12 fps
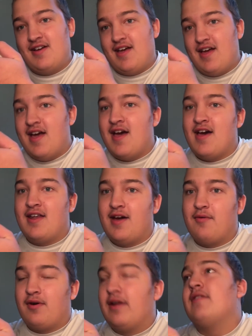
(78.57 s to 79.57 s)
And I
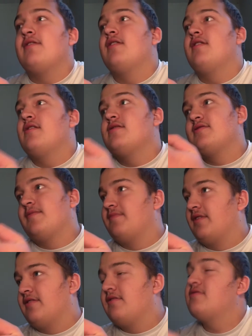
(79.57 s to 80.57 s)
want it in
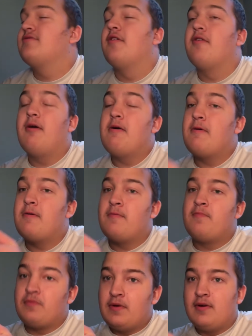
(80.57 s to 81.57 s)
something. So
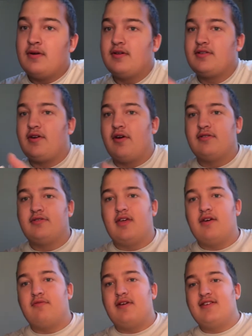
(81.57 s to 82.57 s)
let's go to
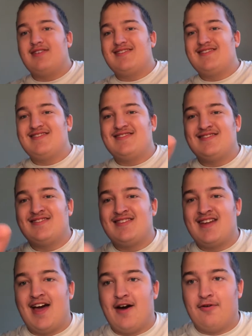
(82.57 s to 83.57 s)
that right
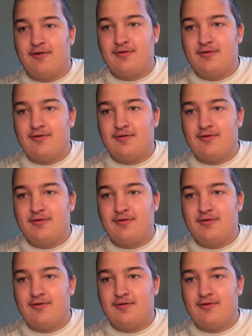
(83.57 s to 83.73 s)
now.